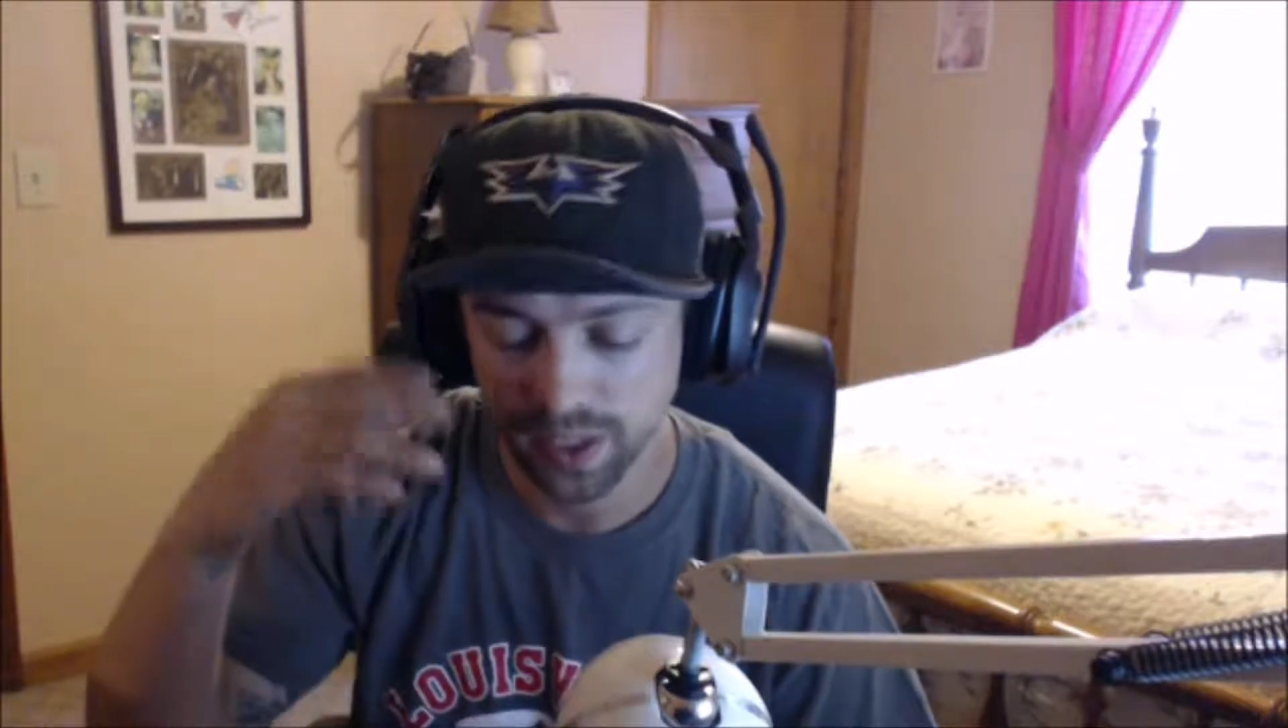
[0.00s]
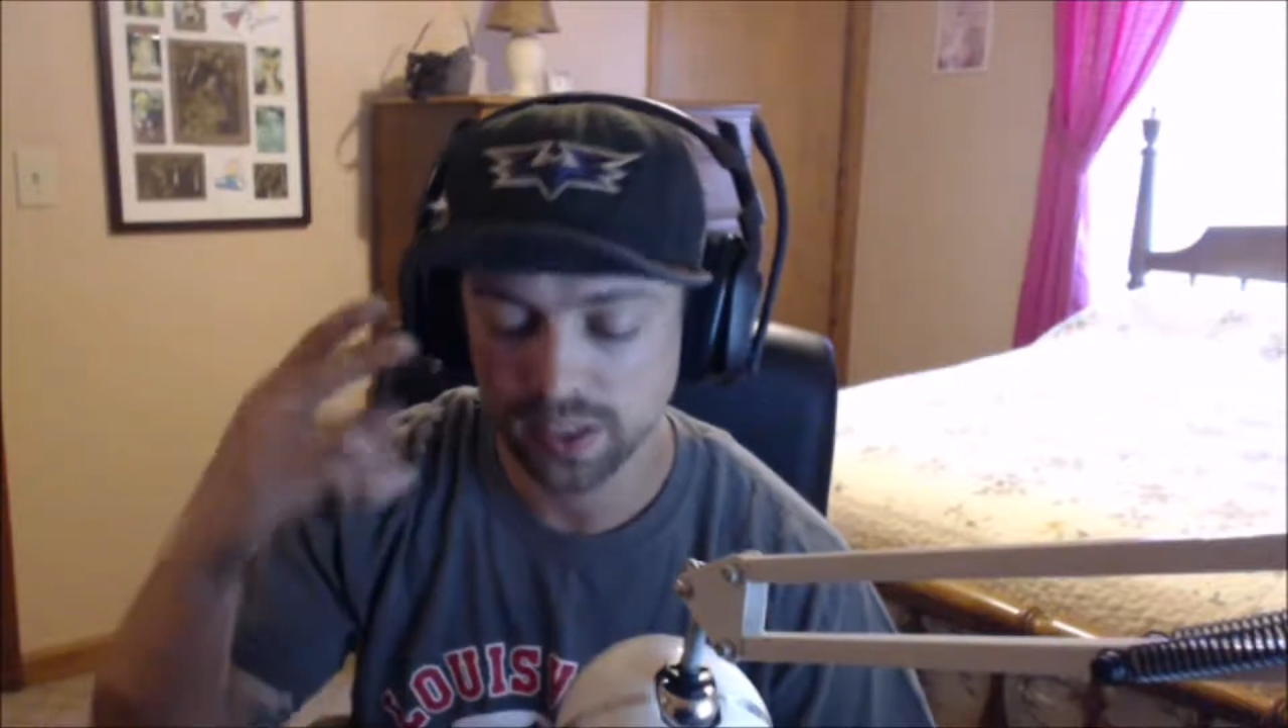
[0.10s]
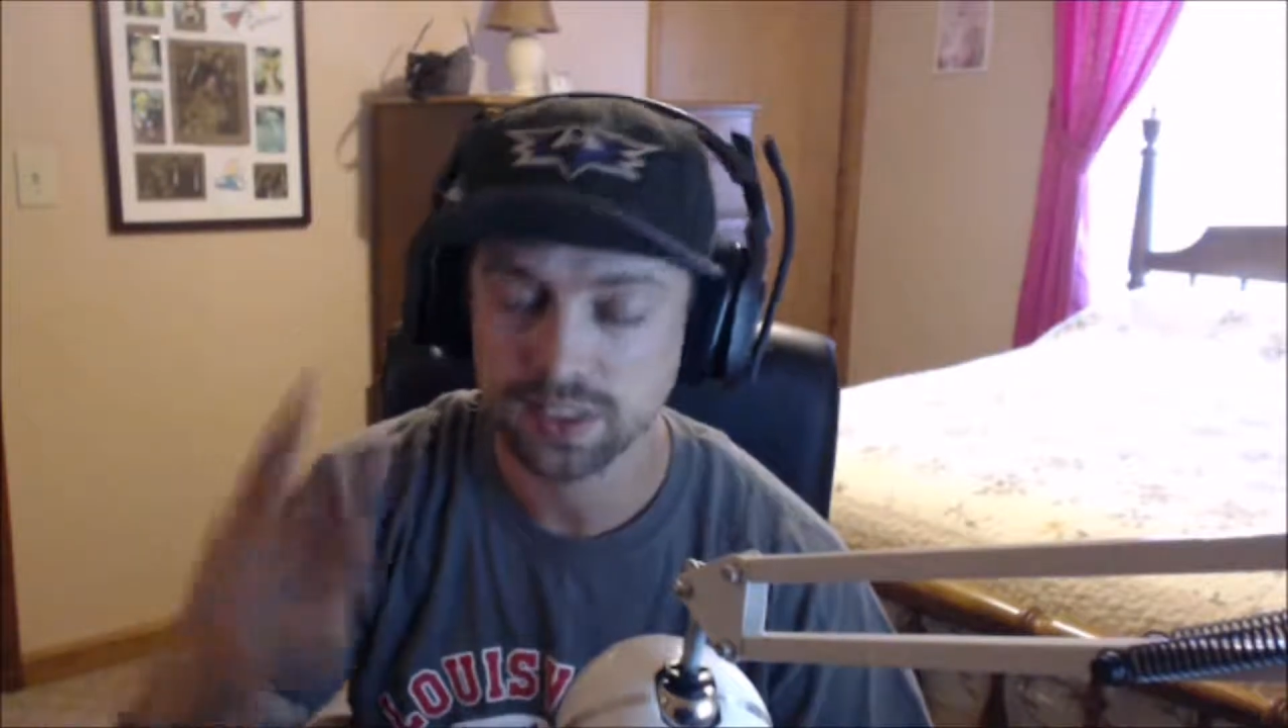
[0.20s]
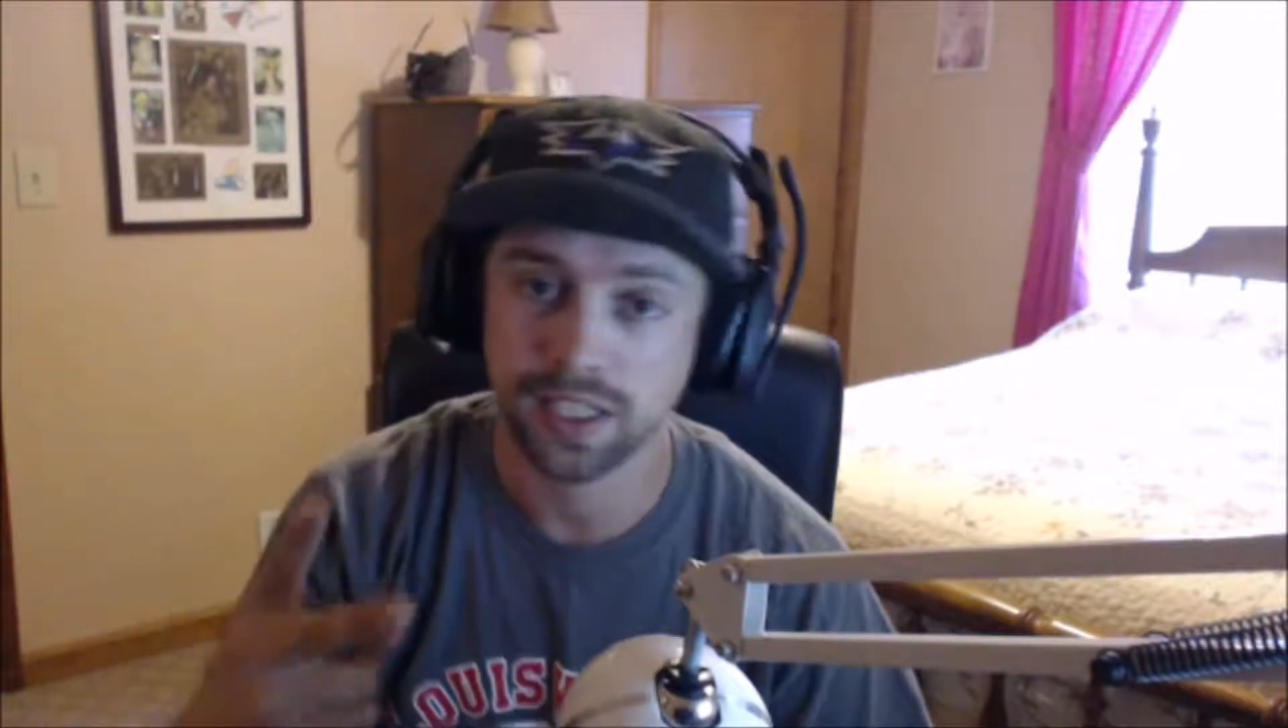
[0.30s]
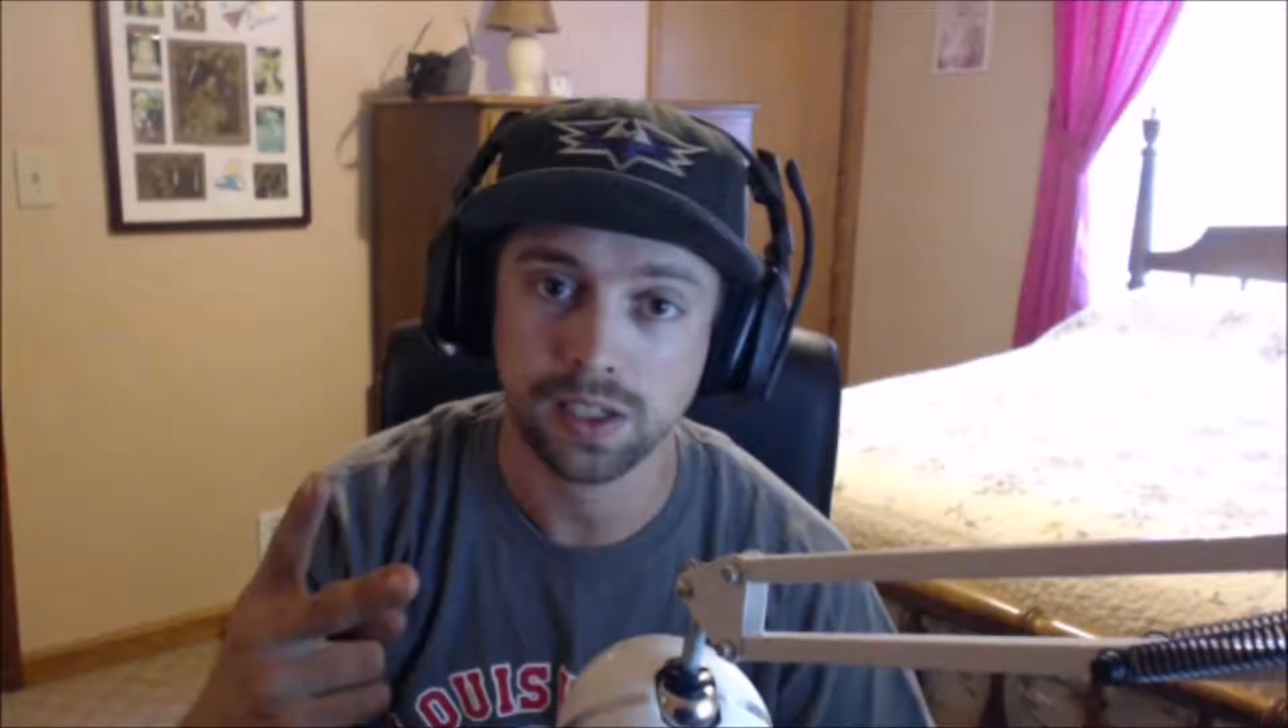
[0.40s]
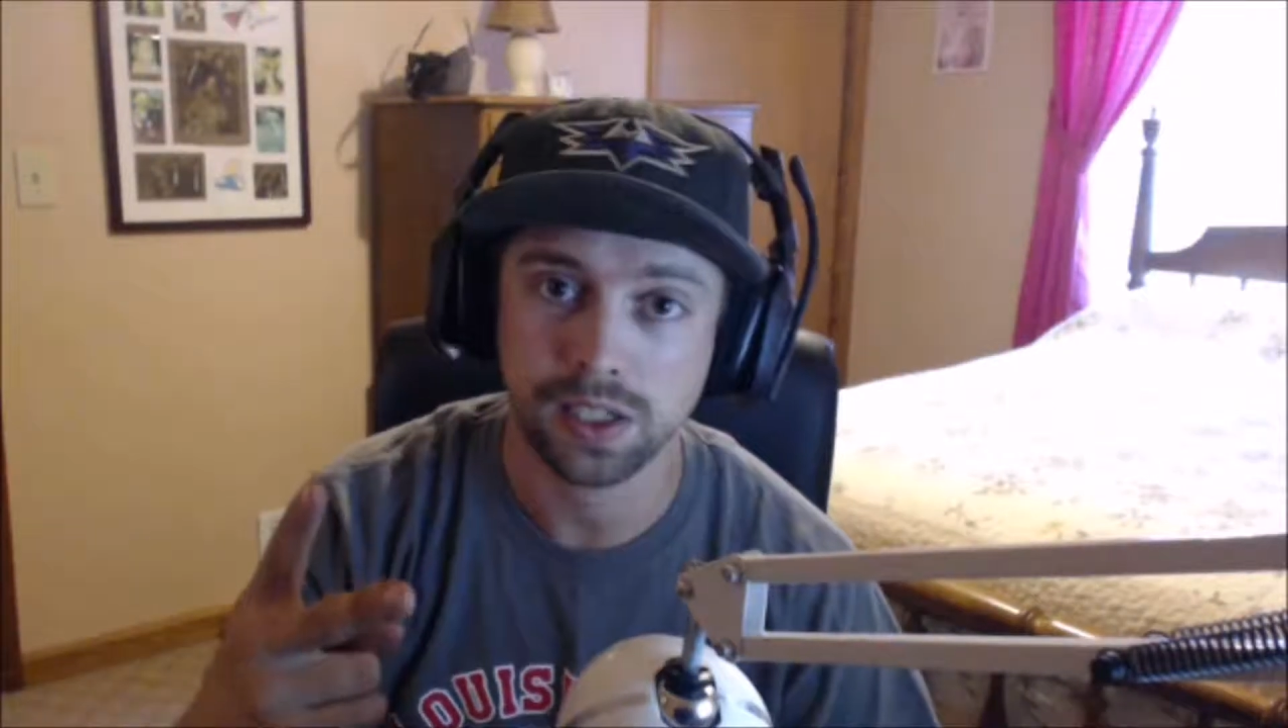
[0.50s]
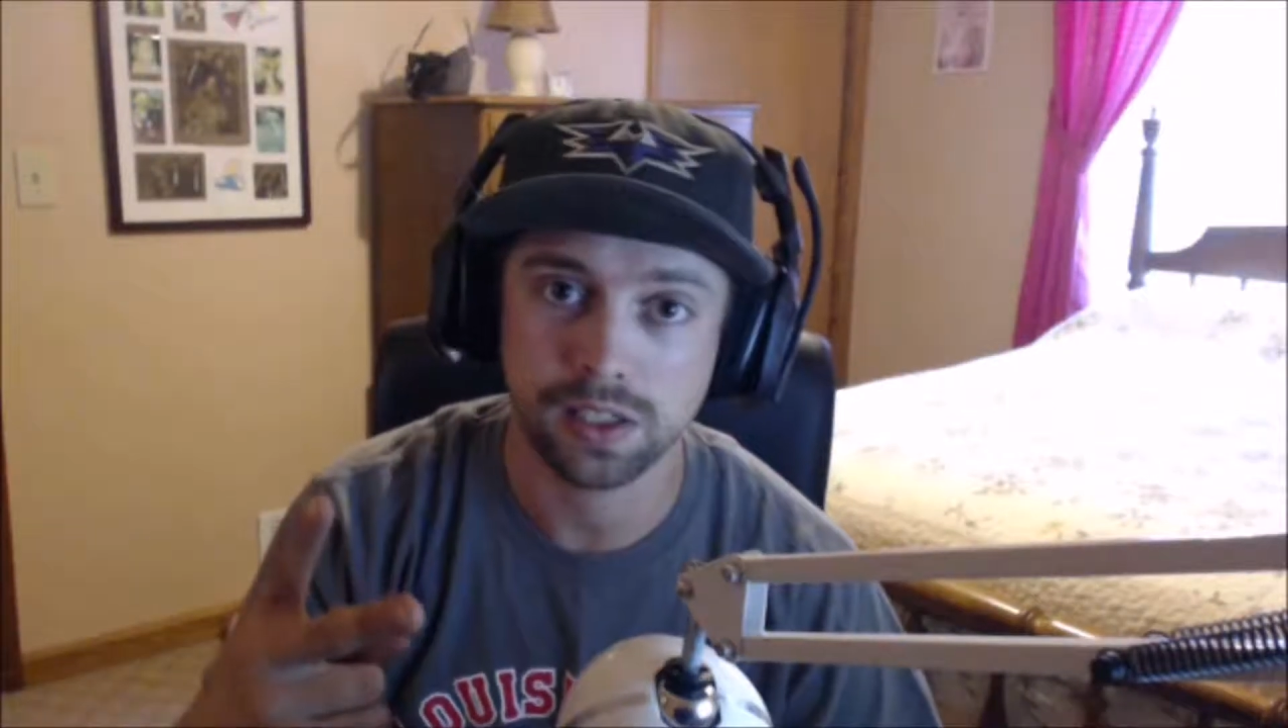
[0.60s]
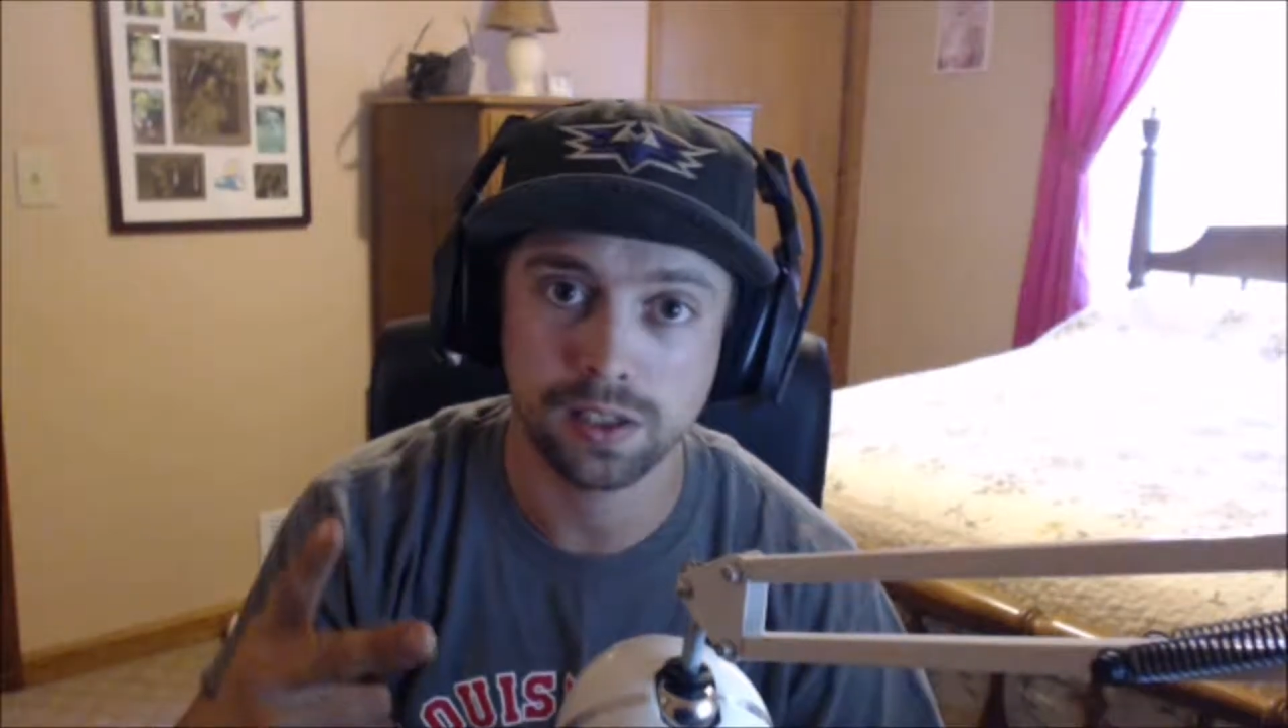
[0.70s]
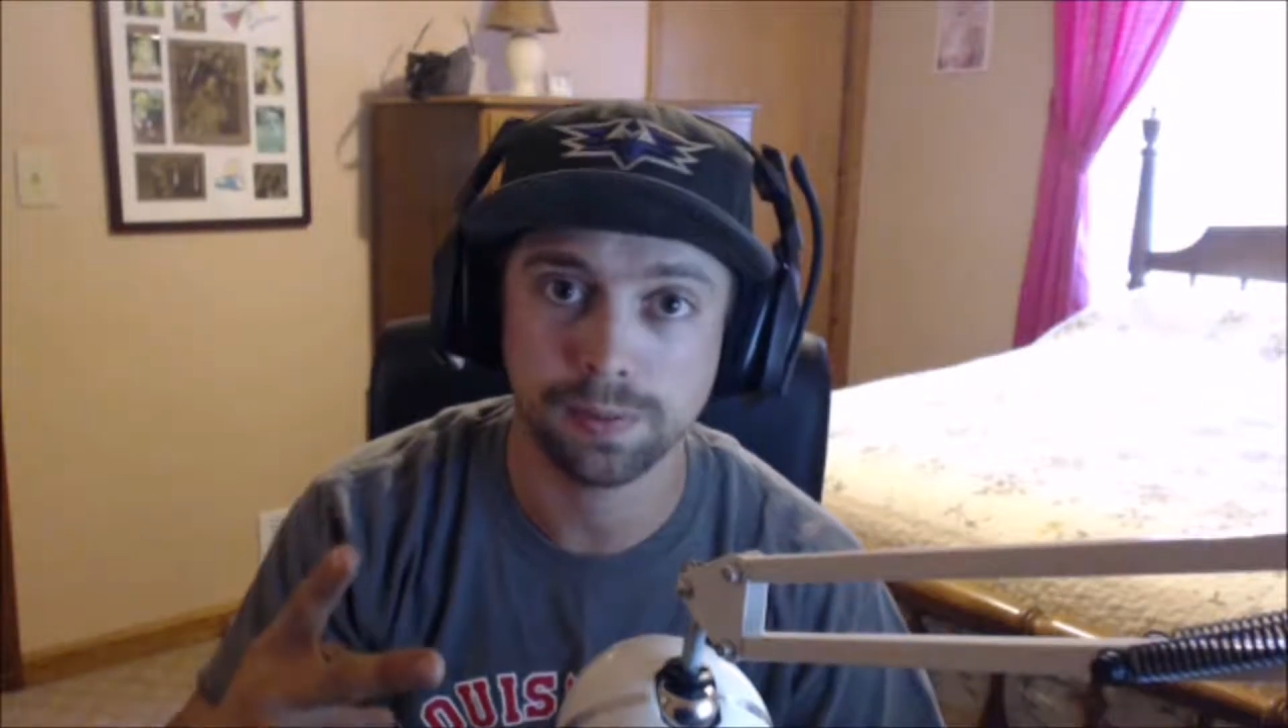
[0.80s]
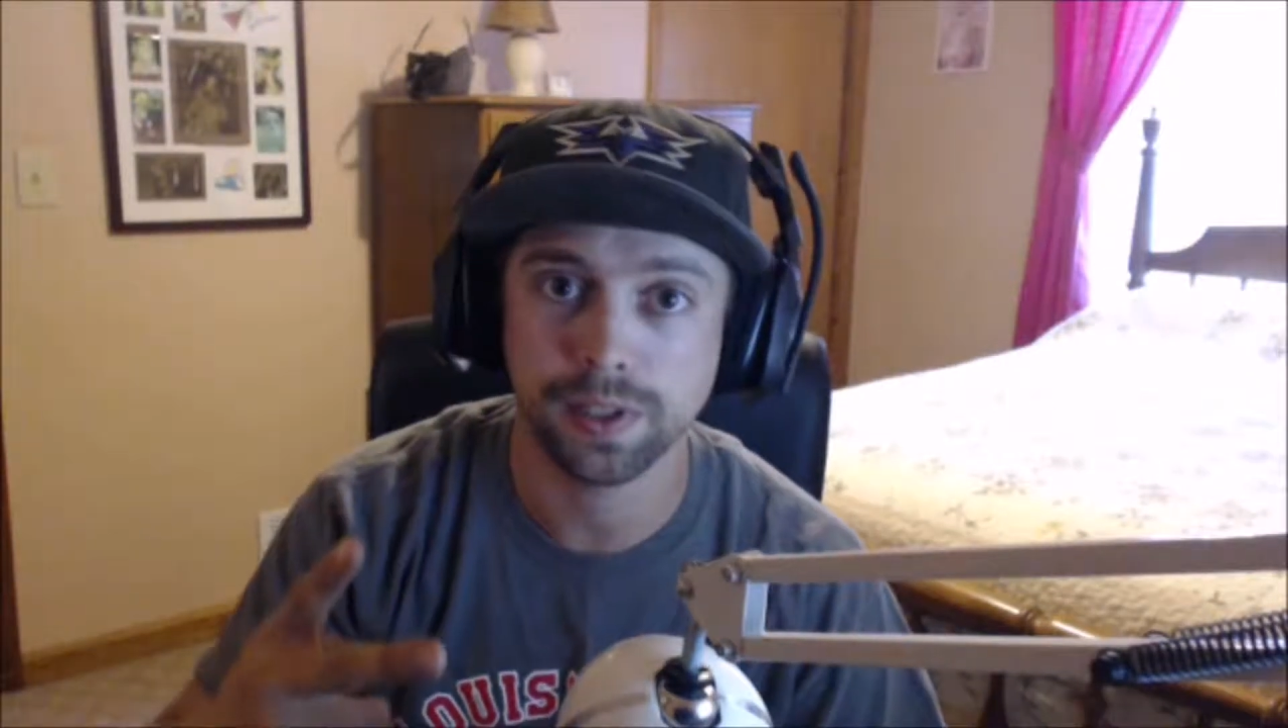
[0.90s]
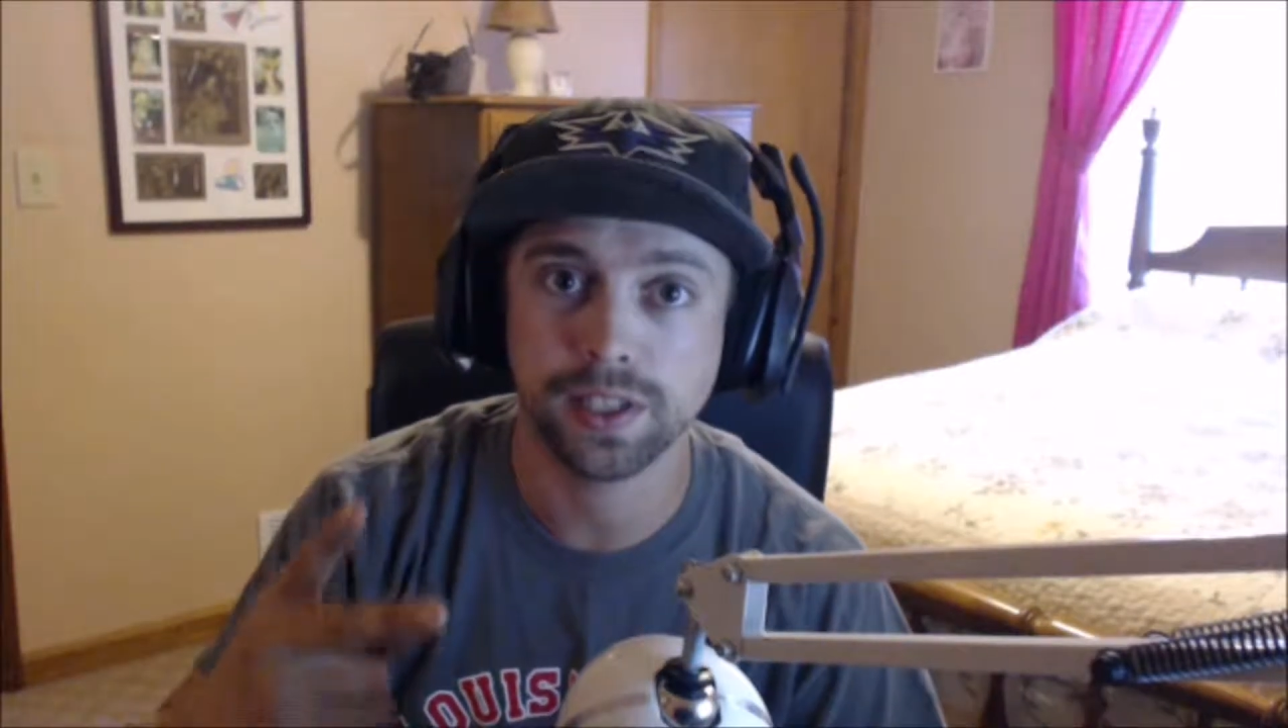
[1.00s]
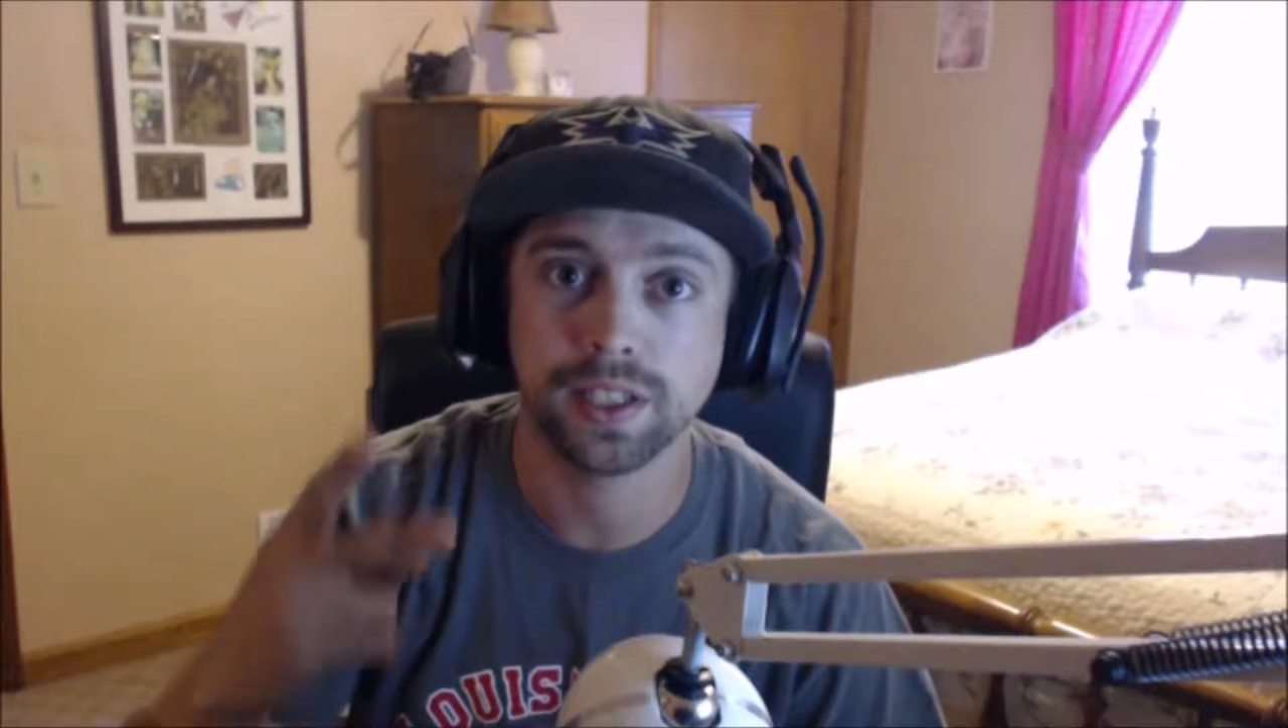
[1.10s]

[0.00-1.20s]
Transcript: Second clip